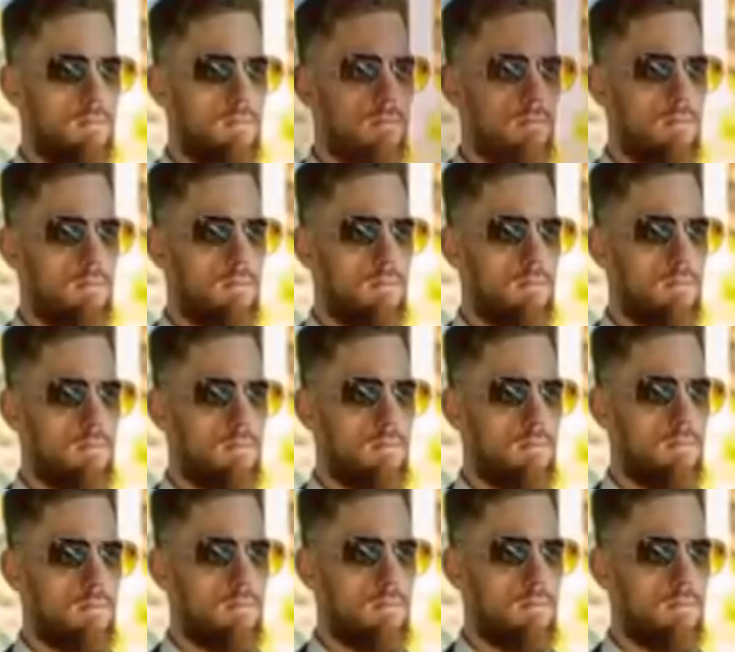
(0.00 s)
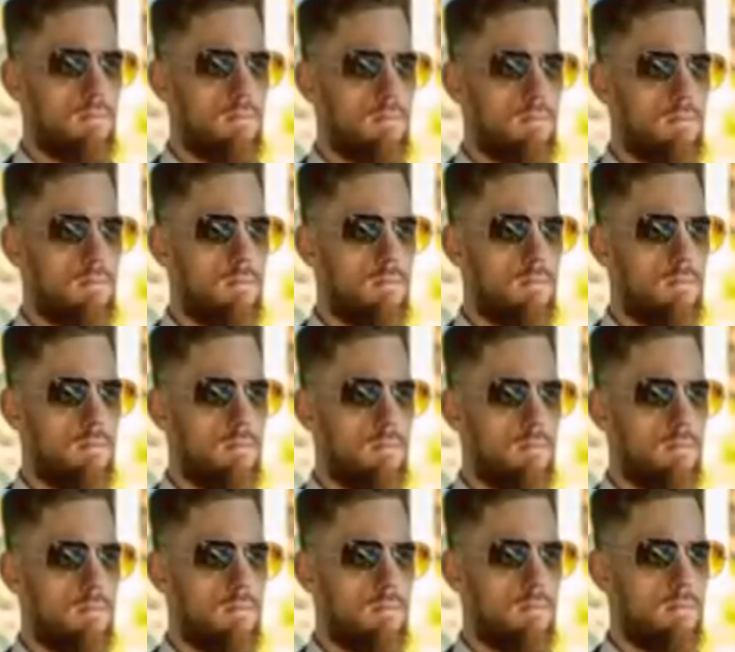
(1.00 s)

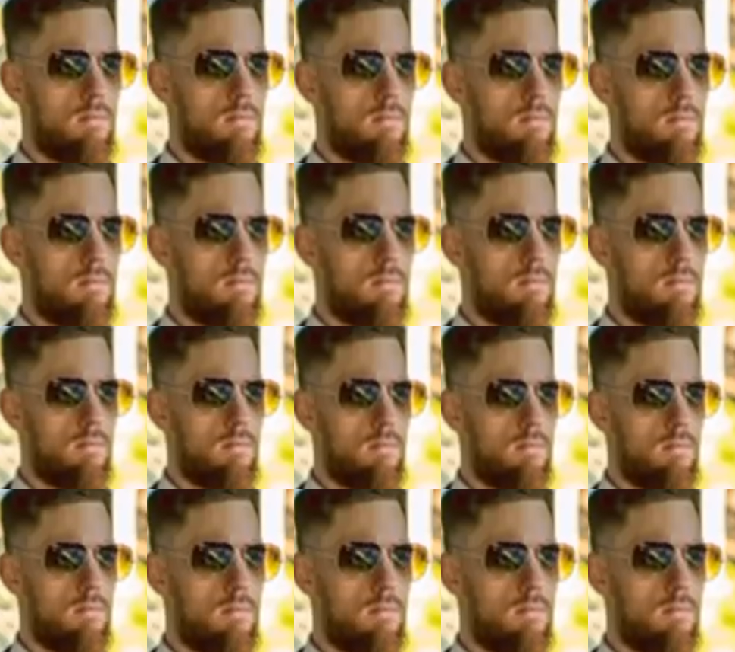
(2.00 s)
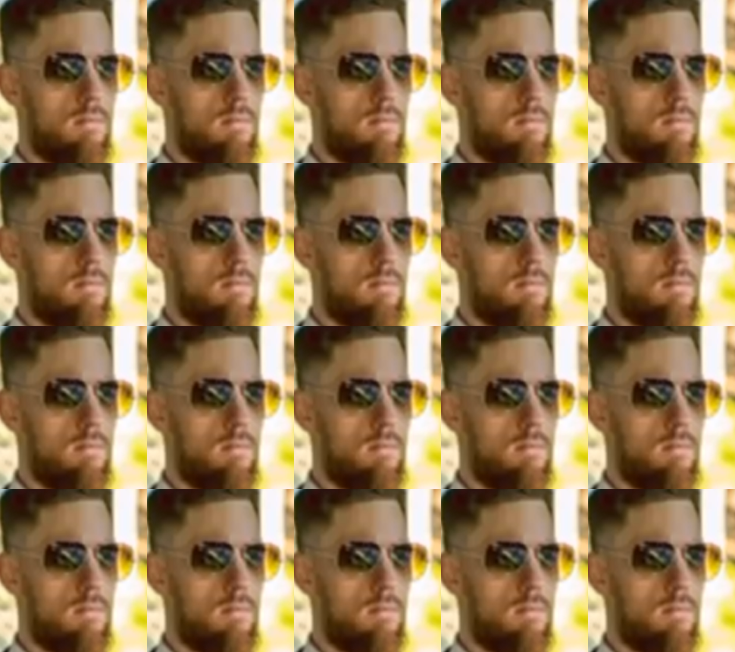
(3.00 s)
[no speech]